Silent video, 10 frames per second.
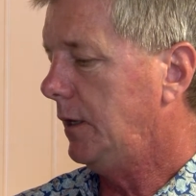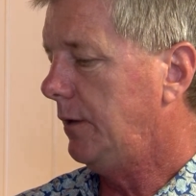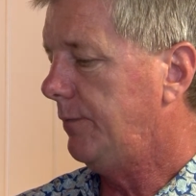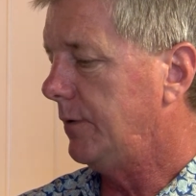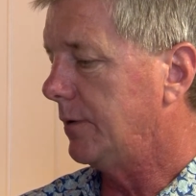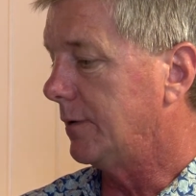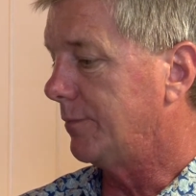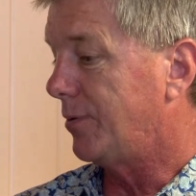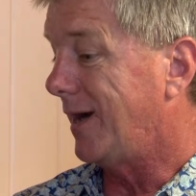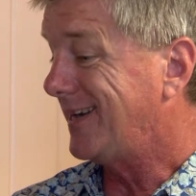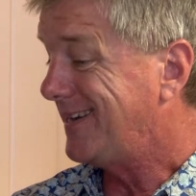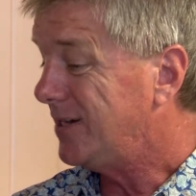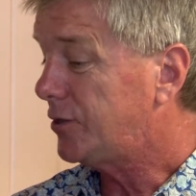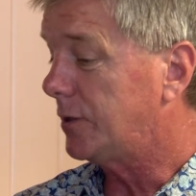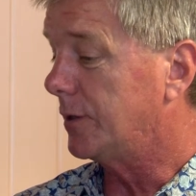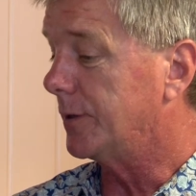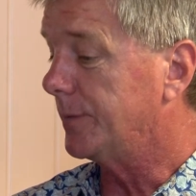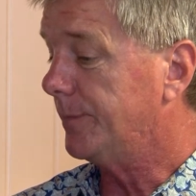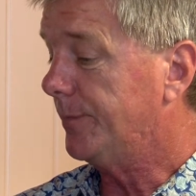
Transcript: if you're a practitioner,